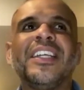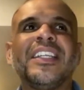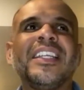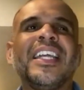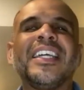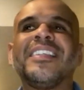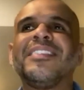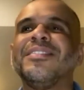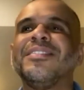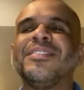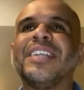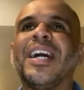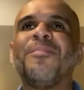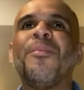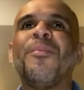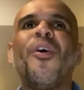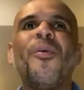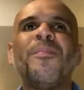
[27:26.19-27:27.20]
like
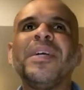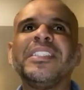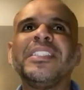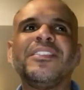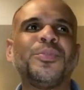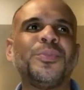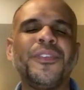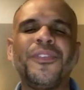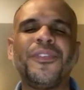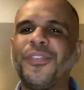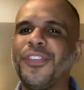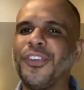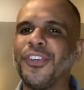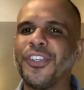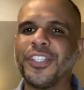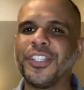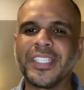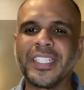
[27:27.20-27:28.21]
a moment with
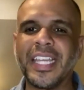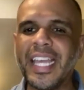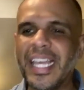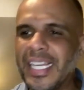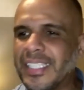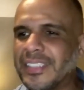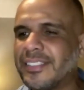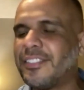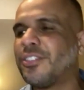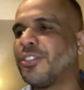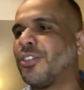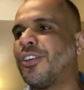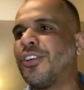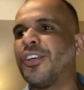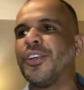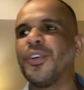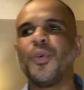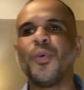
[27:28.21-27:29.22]
your guests
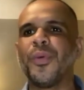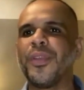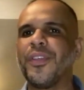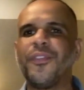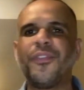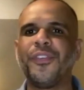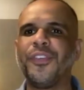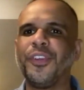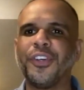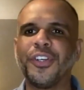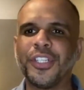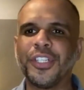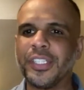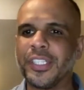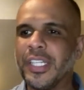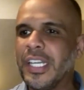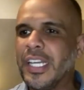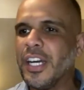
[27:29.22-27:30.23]
or with
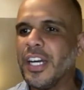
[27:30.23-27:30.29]
your